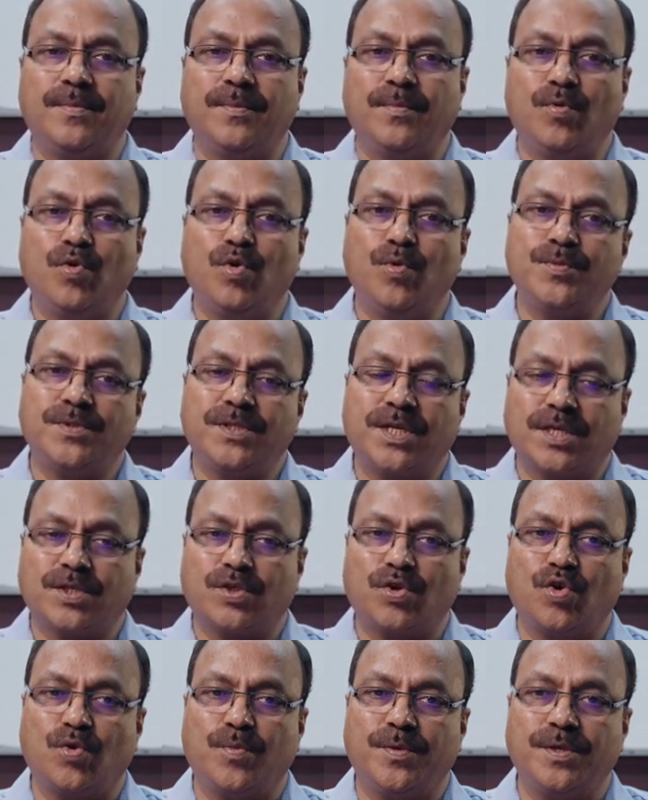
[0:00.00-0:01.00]
Bloom's
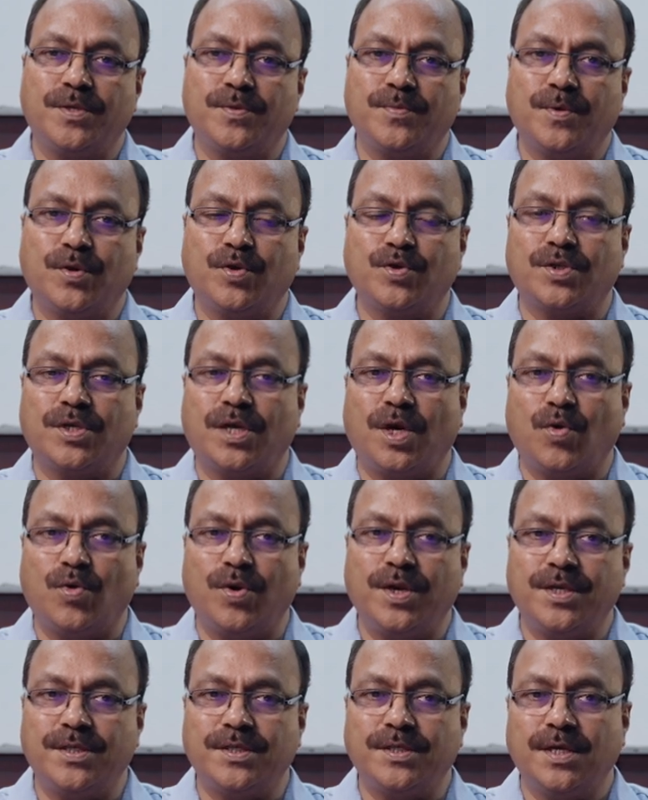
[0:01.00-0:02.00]
taxonomy, because
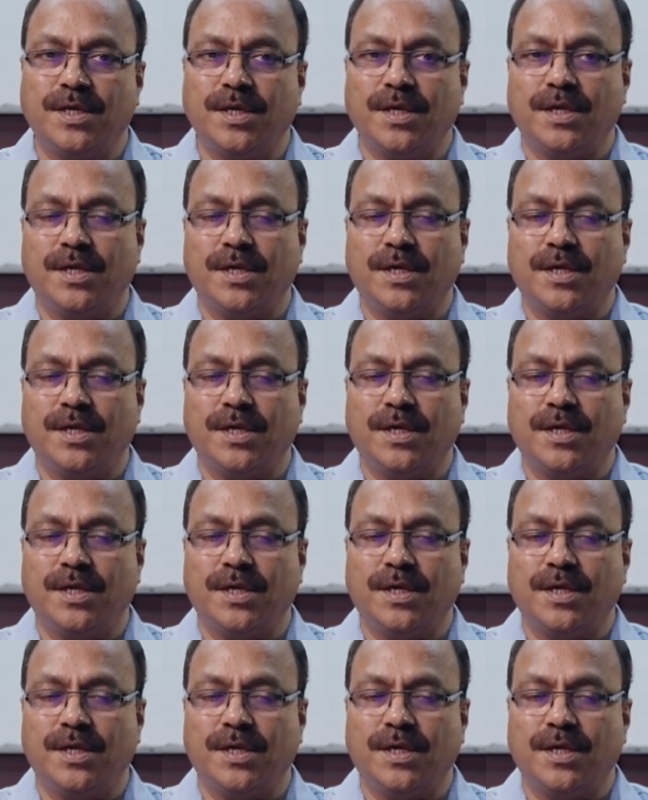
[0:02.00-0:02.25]
nowadays